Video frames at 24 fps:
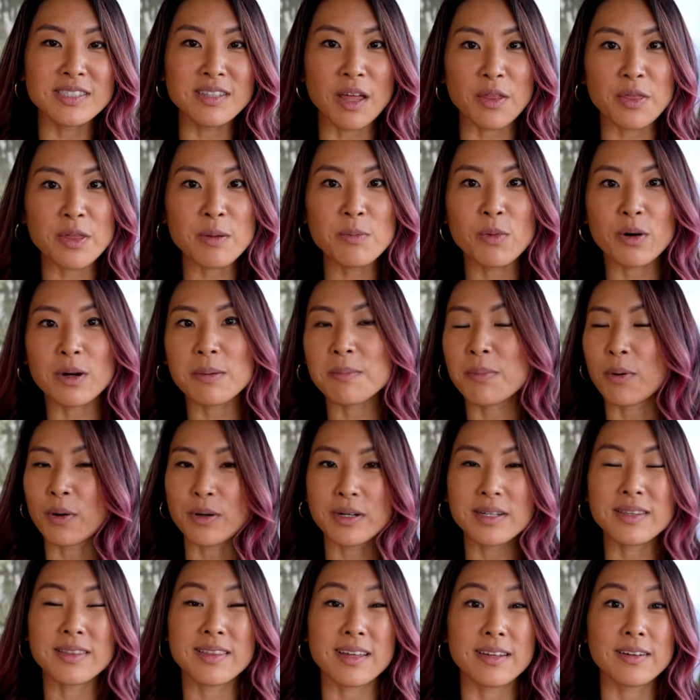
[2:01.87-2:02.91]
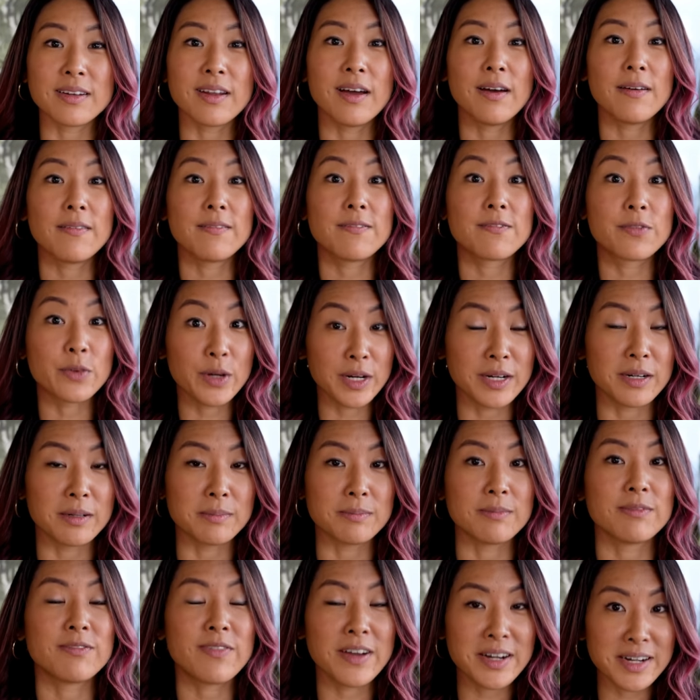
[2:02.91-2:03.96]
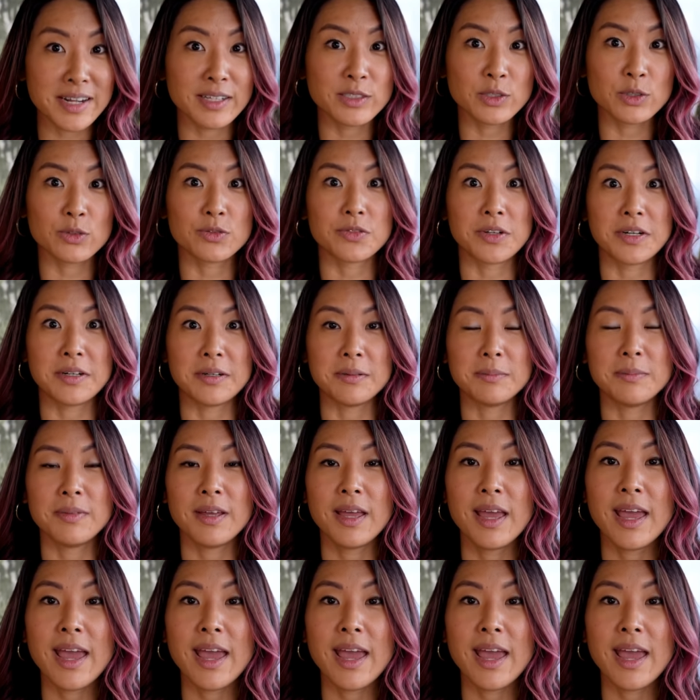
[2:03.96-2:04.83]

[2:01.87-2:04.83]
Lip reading: nothing more important than freedom, financial freedom.